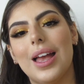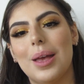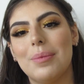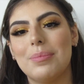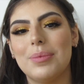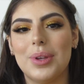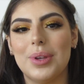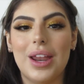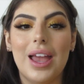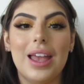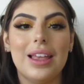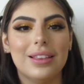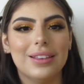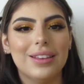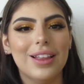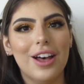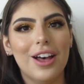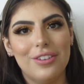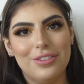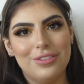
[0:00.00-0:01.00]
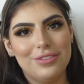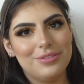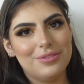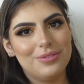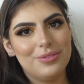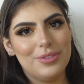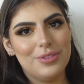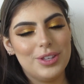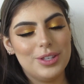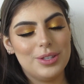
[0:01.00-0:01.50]
I'm good. I love
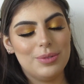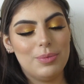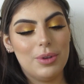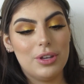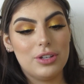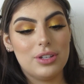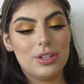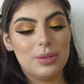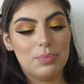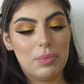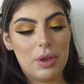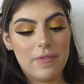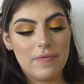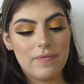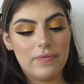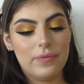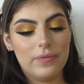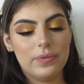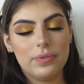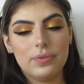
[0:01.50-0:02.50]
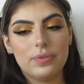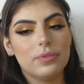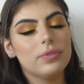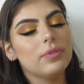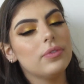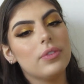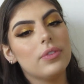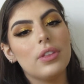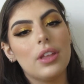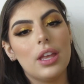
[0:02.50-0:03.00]
this blush. It's my
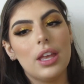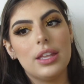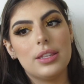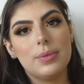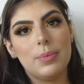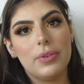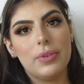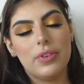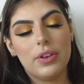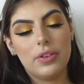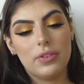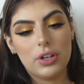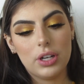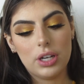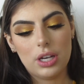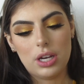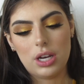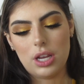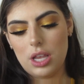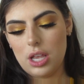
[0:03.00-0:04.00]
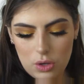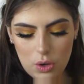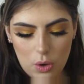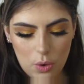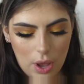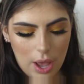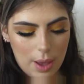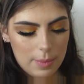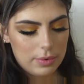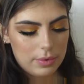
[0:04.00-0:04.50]
favorite.
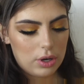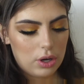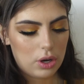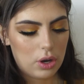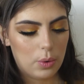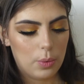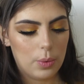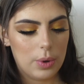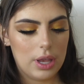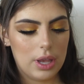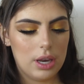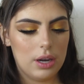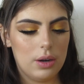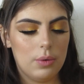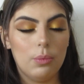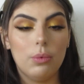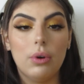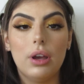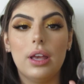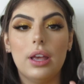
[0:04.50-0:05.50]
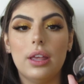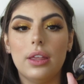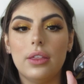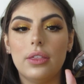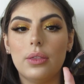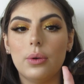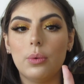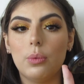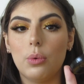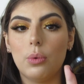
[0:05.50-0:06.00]
So I'm gonna go in
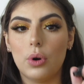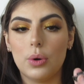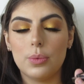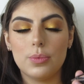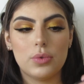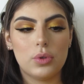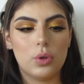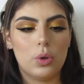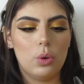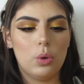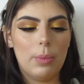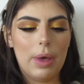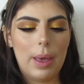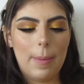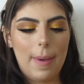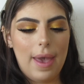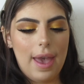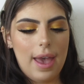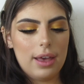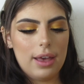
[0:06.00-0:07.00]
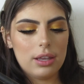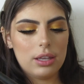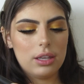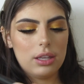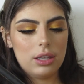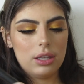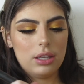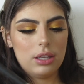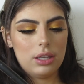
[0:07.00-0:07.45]
with Warm Soul by MAC.